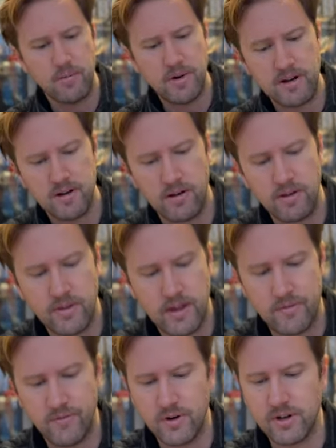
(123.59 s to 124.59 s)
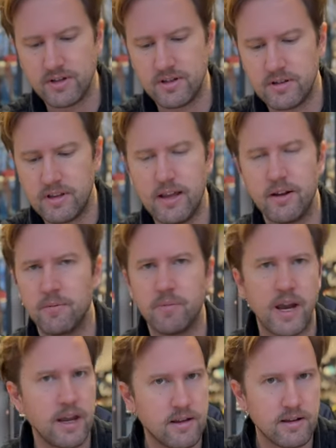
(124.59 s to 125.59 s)
buckle, then first, they don't
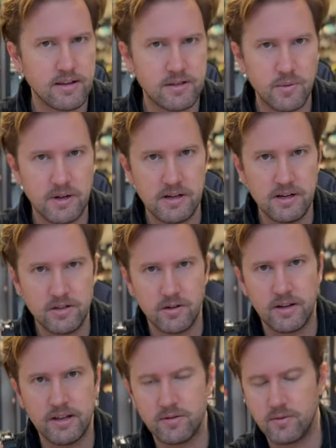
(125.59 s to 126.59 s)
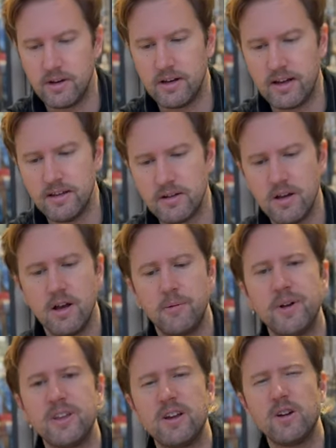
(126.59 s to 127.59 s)
break as quickly, so that's really nice.
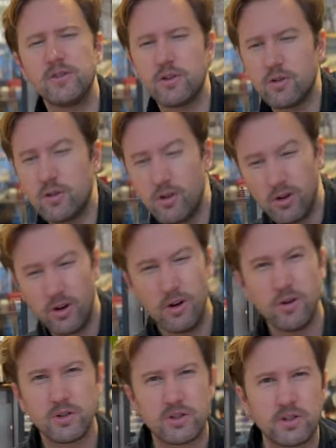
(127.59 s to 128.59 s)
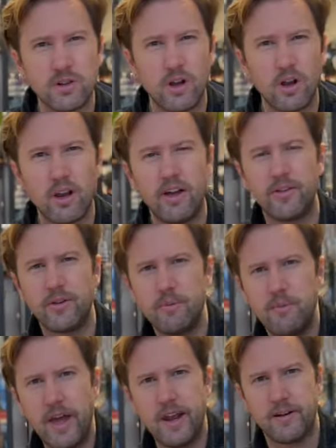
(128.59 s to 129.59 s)
But they also close a lot
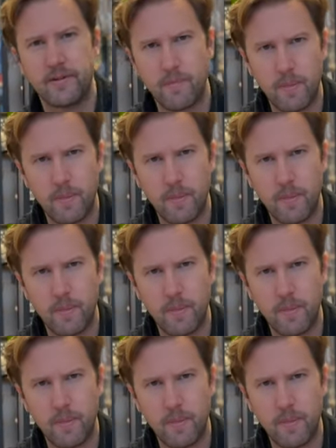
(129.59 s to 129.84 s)
better.